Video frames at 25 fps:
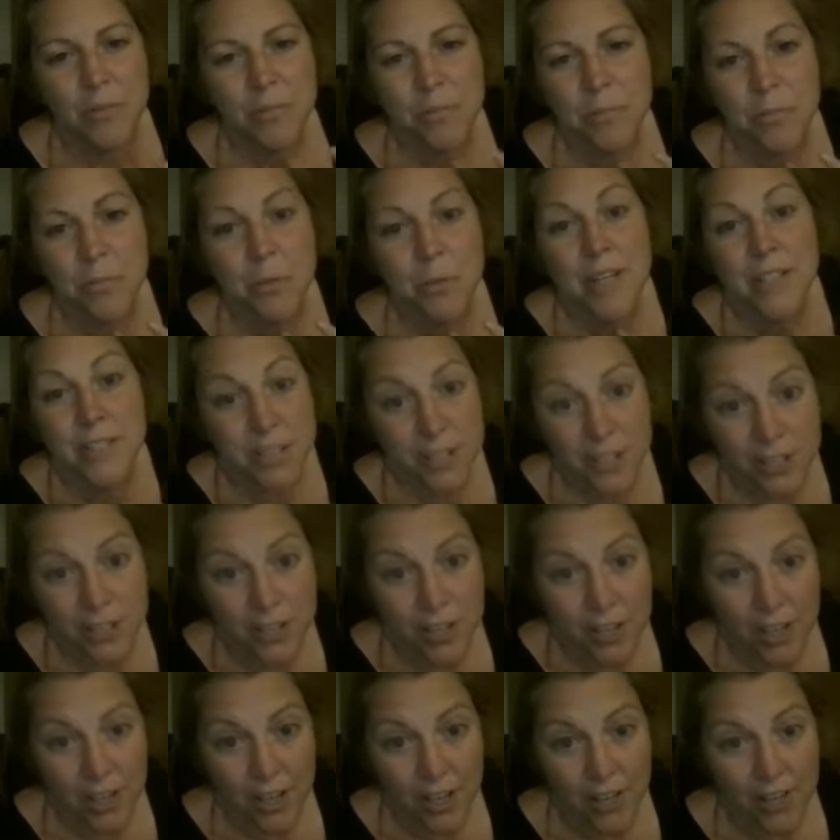
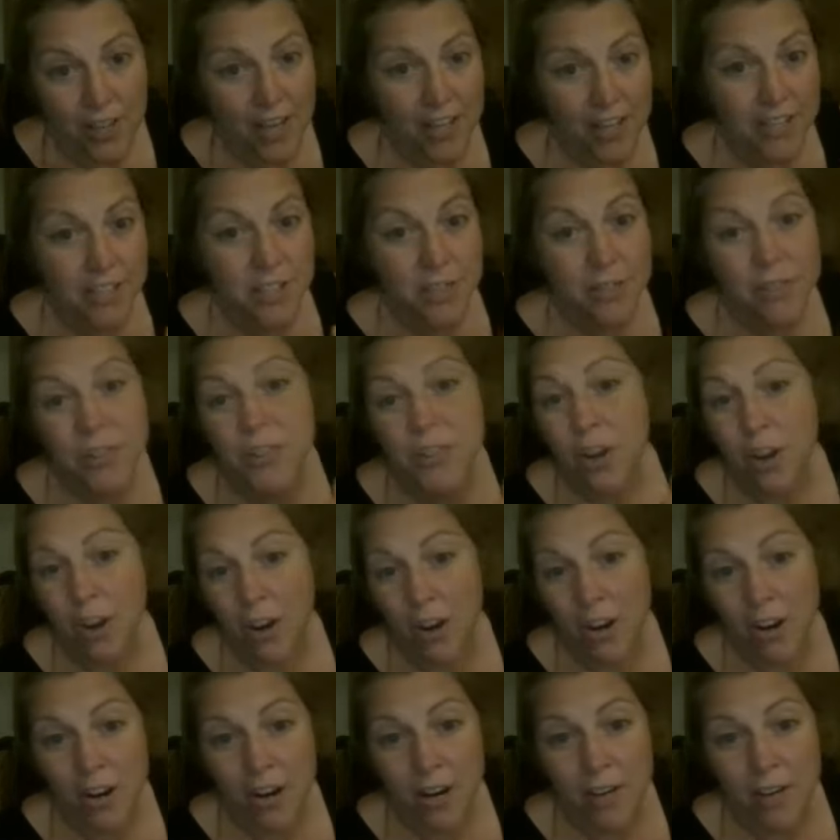practitioner that each of us
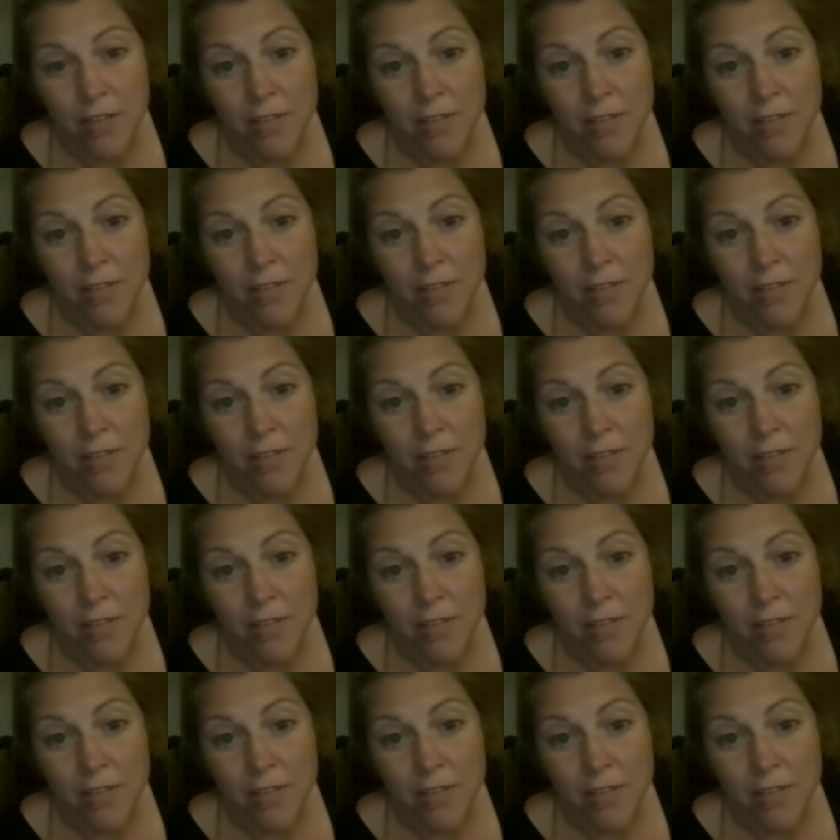are,